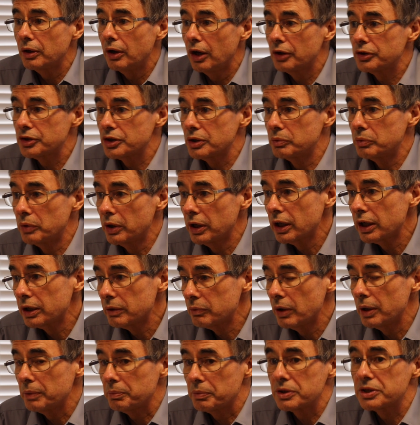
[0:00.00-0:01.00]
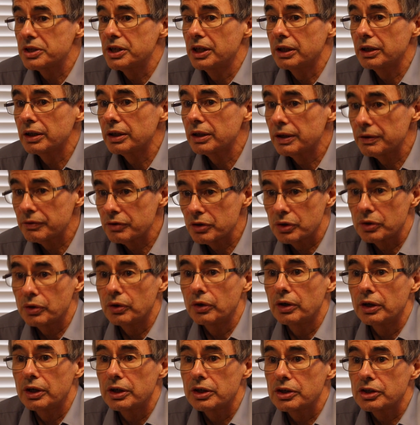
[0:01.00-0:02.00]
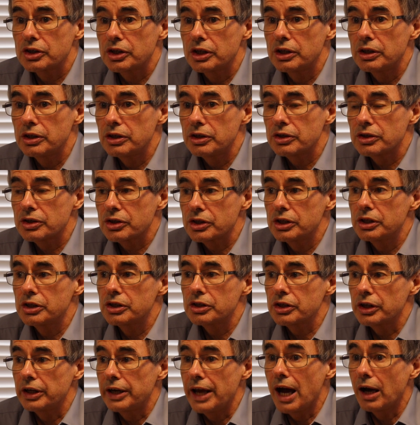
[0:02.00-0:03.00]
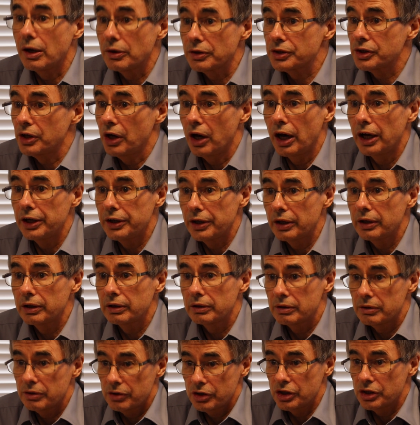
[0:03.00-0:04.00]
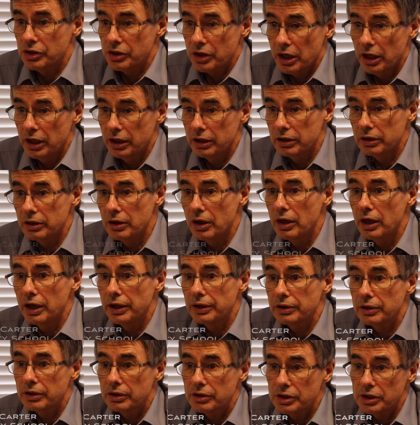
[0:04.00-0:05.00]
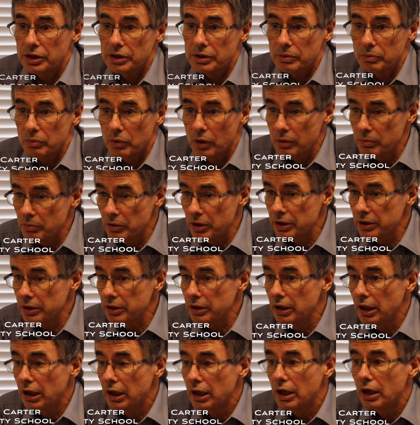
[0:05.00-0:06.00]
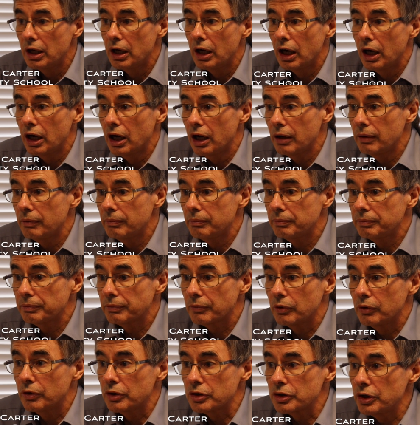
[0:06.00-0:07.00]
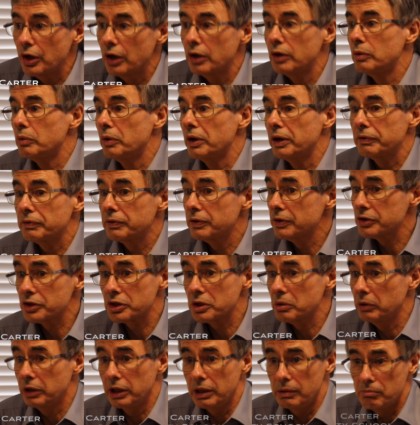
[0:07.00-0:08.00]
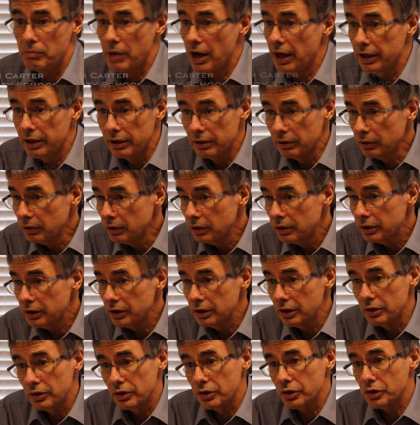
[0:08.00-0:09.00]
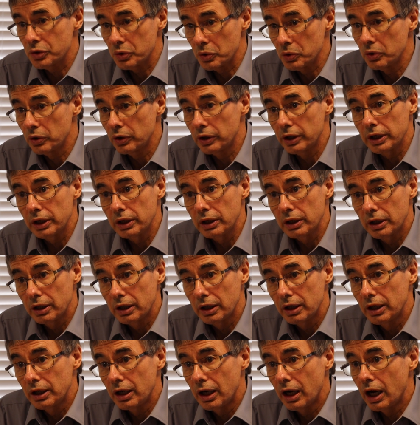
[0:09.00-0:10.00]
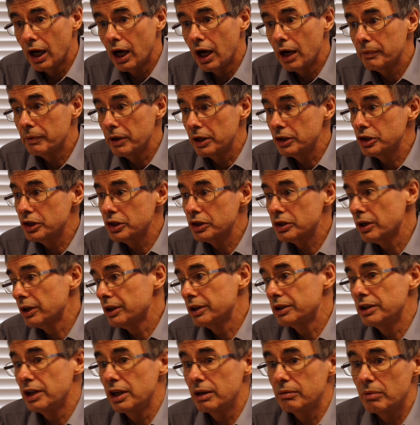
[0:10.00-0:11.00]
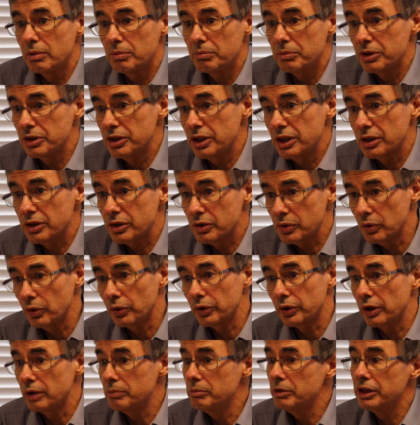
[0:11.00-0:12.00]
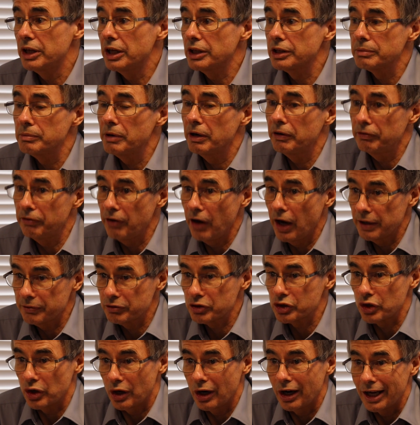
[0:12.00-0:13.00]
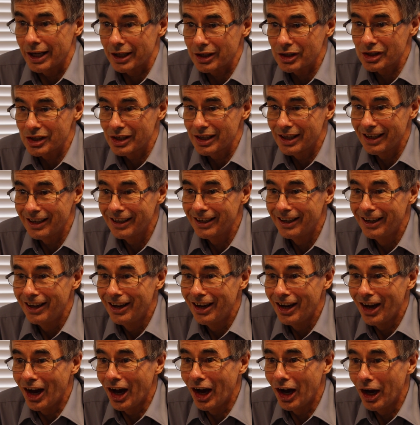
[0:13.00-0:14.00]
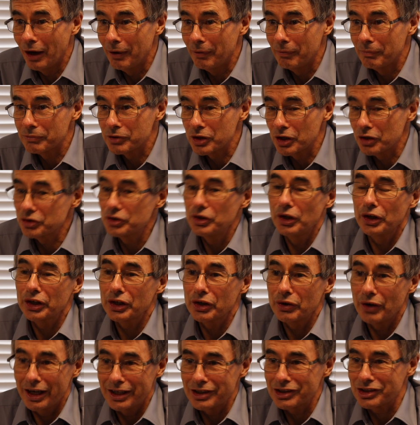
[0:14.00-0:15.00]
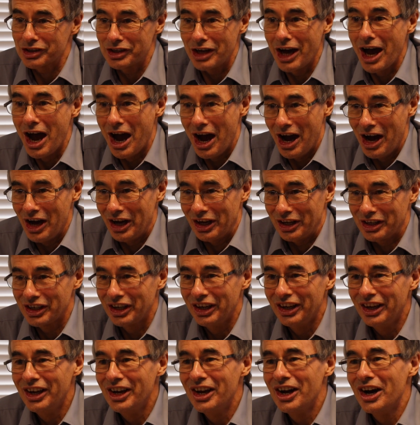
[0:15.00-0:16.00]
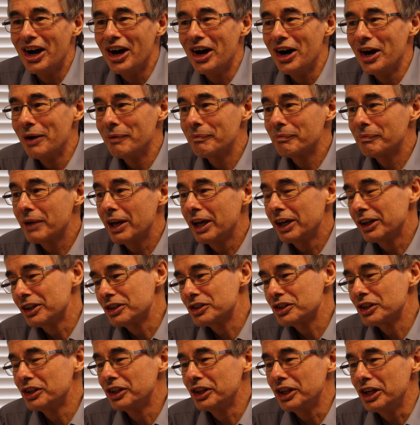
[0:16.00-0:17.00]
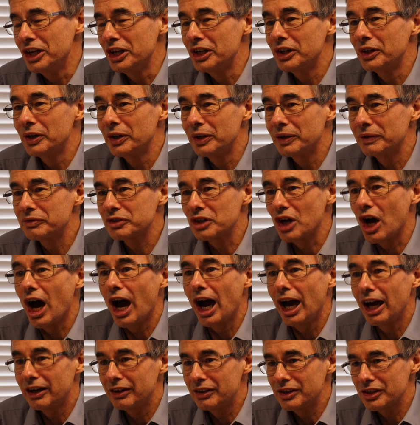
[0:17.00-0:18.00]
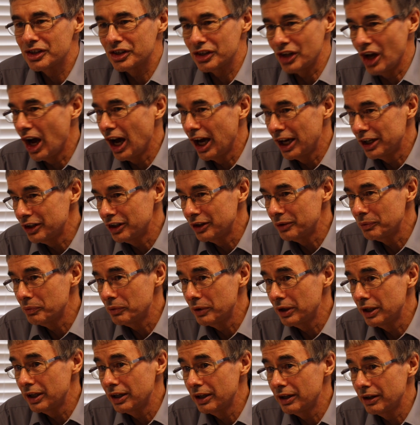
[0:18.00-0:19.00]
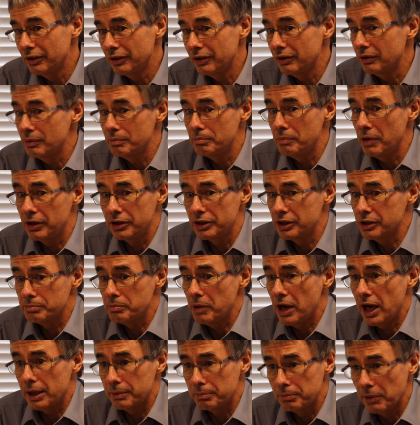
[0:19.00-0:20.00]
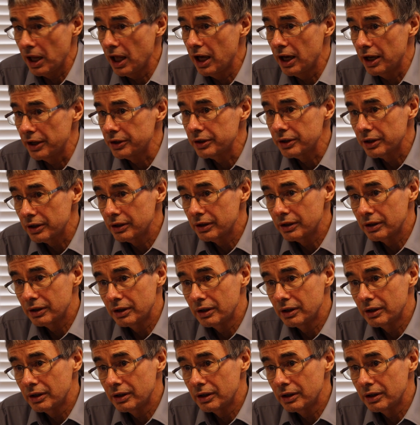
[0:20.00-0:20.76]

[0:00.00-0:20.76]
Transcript: a really representative story. She's an outsider. She's a Canaanite. She's a woman. There's no reference to any male in the story. And she's got a demon-possessed daughter. I mean, that's about 5 strikes. So it's not a great start. And it's in the area of Tyre and Sidon, where there's bad blood